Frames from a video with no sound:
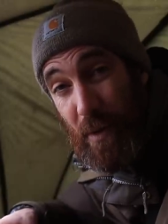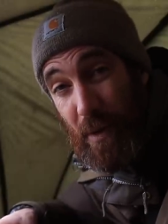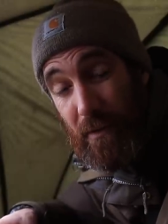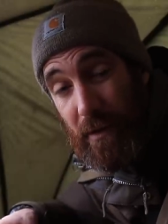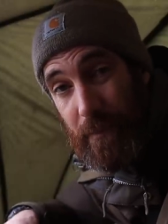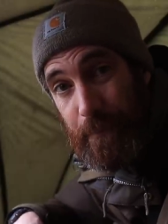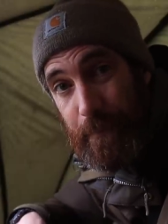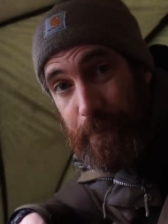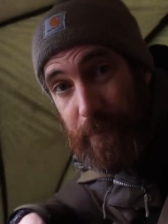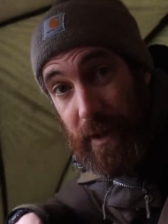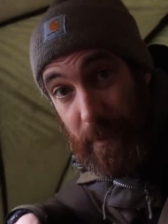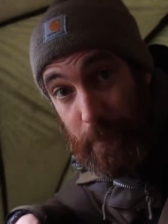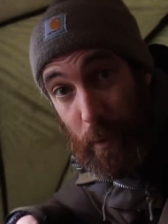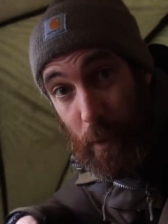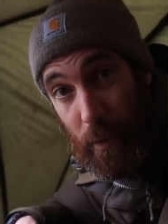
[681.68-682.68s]
more on
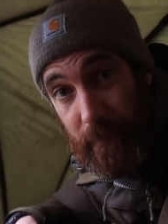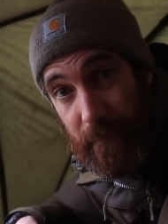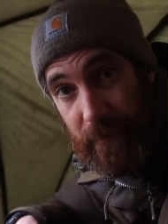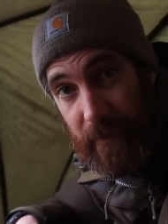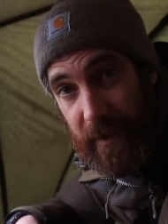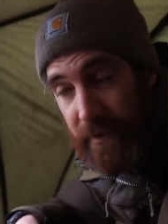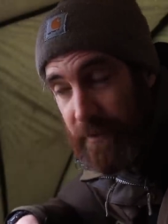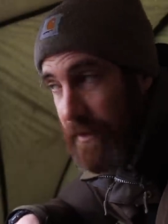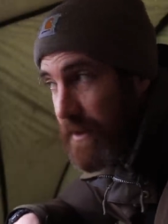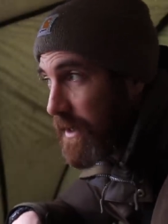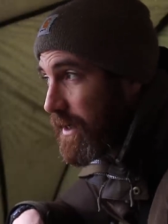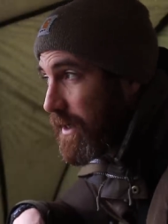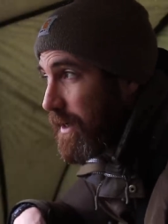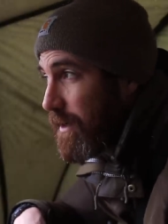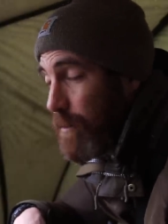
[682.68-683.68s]
the important things,
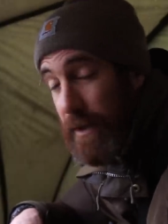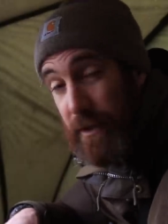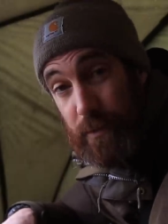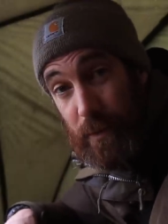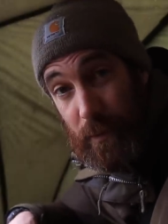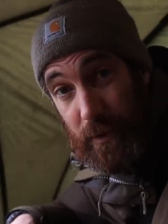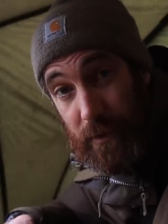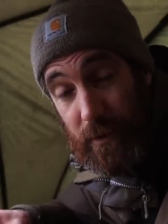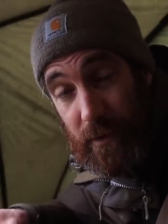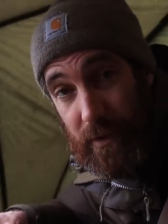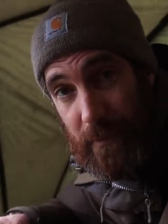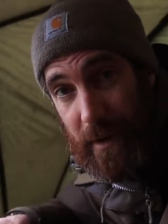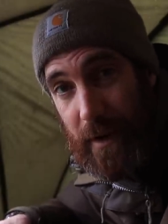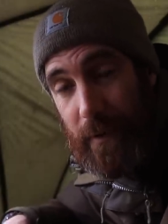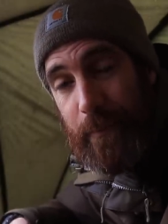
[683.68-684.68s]
which we will talk
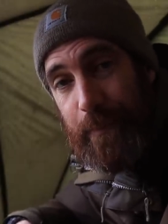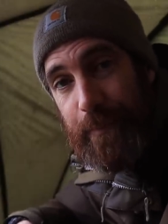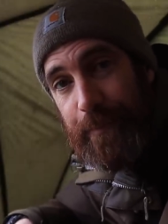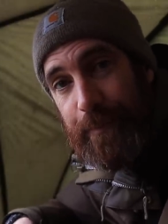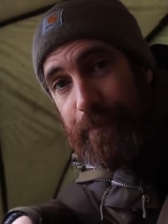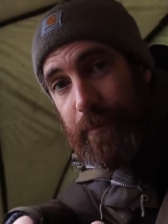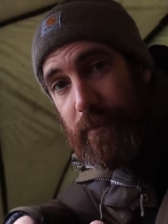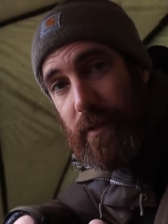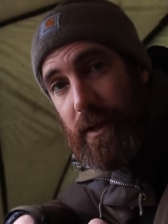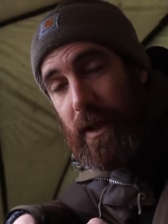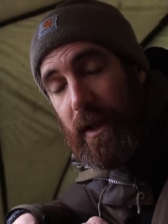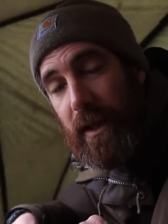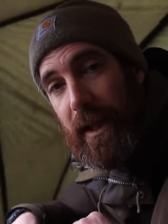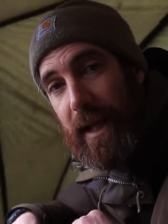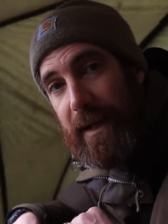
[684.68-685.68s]
about
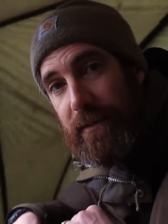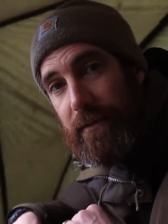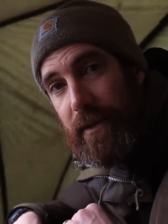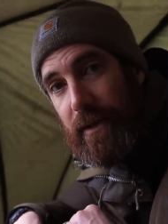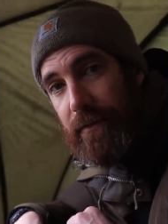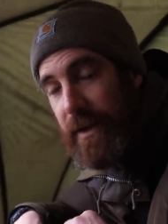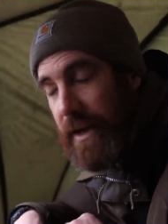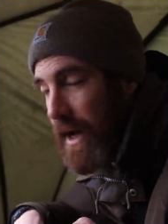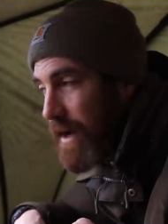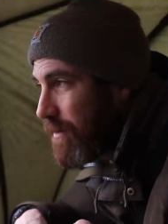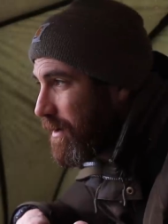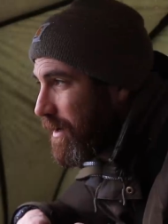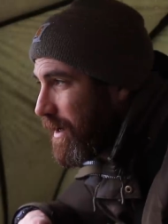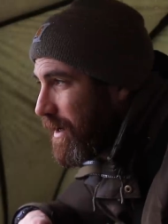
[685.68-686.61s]
later in the video.